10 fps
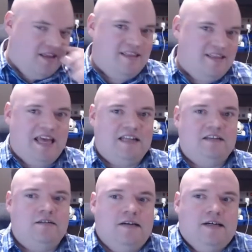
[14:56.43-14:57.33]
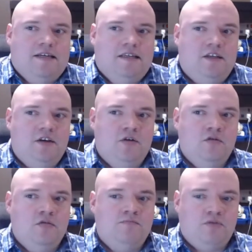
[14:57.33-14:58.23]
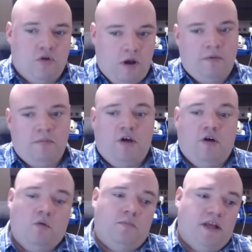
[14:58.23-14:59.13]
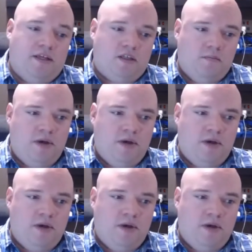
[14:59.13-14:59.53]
then you probably could replace them.